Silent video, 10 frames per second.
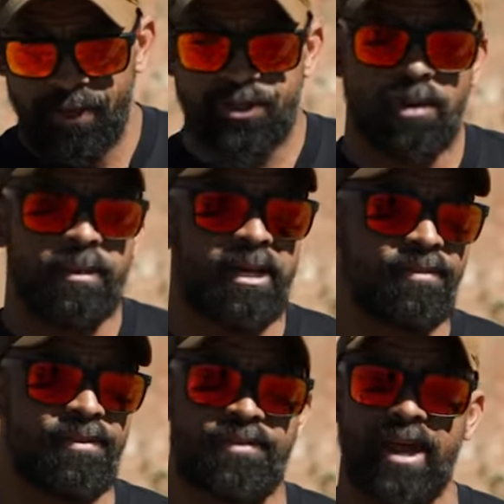There's so many
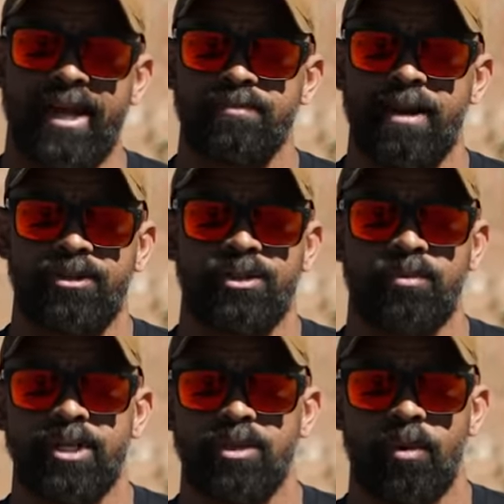different things about
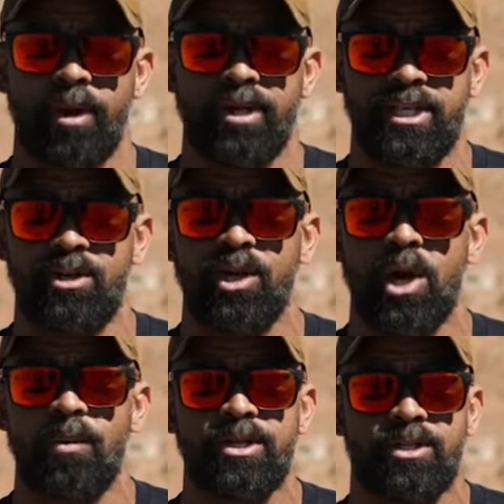situational awareness that you can
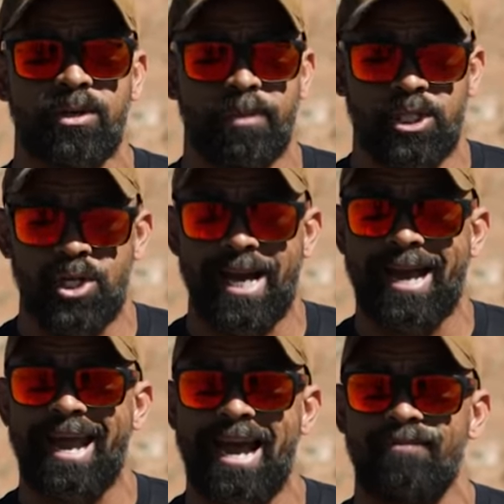go into, but you
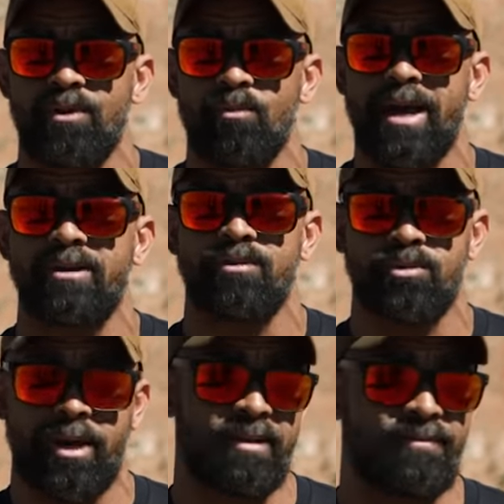gotta have the right
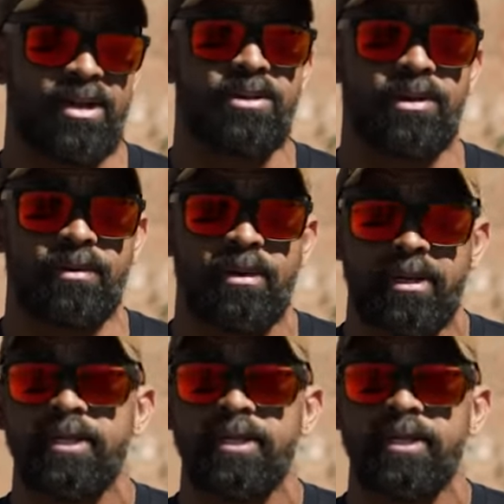training venue.